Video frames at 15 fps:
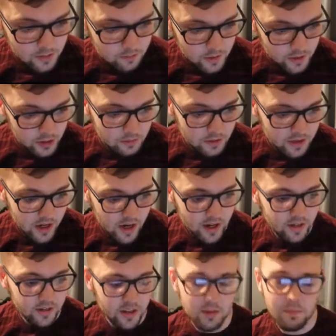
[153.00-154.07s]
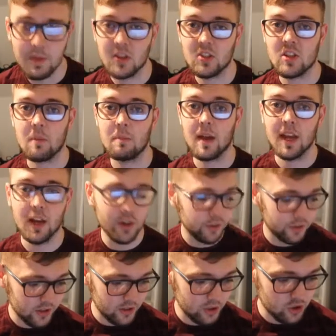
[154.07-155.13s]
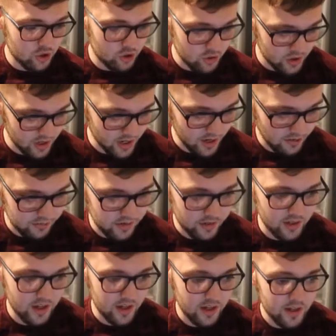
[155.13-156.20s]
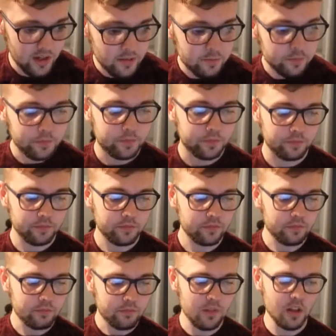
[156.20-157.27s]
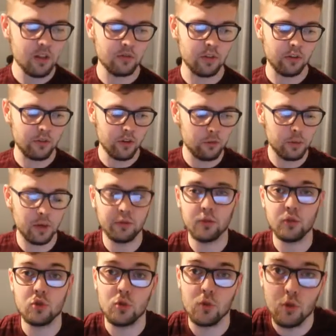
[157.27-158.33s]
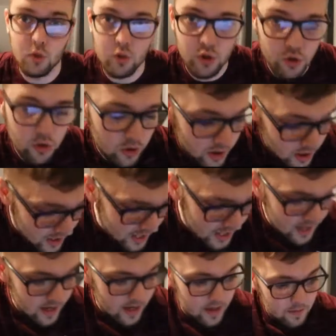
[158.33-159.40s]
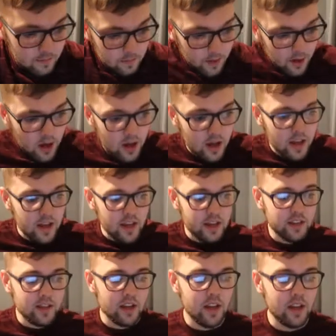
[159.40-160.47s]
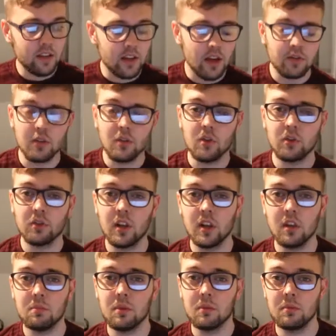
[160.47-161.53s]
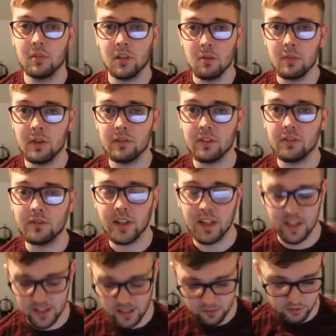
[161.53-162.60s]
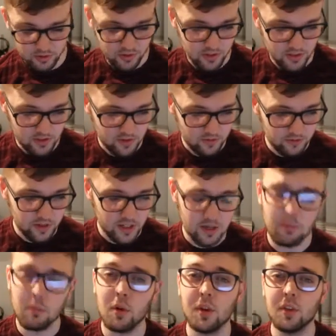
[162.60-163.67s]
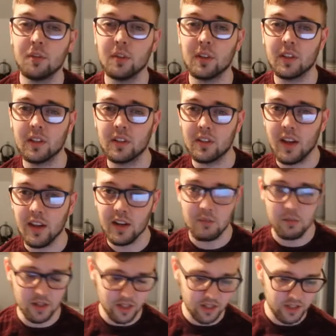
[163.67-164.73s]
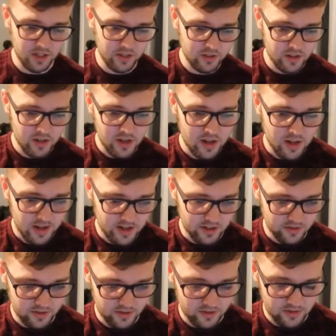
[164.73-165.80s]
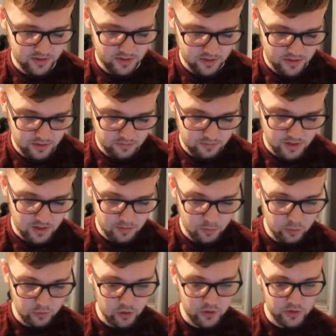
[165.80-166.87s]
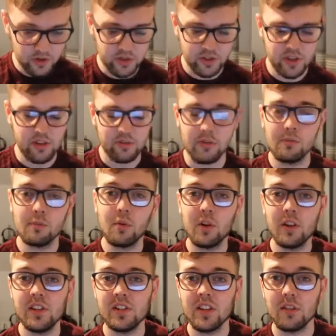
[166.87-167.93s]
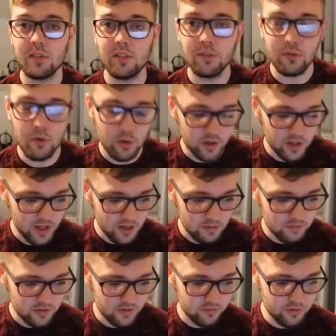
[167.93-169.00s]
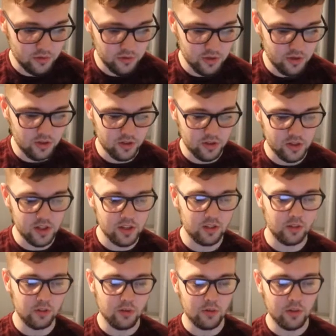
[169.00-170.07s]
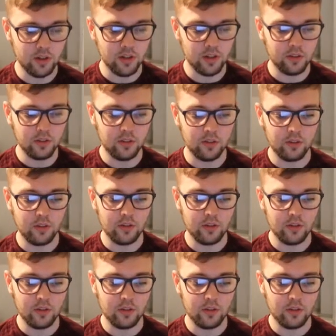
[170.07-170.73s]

Billy Mackay then missed a penalty straight after that, after a foul by Funso Ojo. But in the end, after Ross County put up a little bit of a fight, it was an easy 3 points for Derek McInnes and his team. They move on to 7 points after 4 games. They've really got their season going into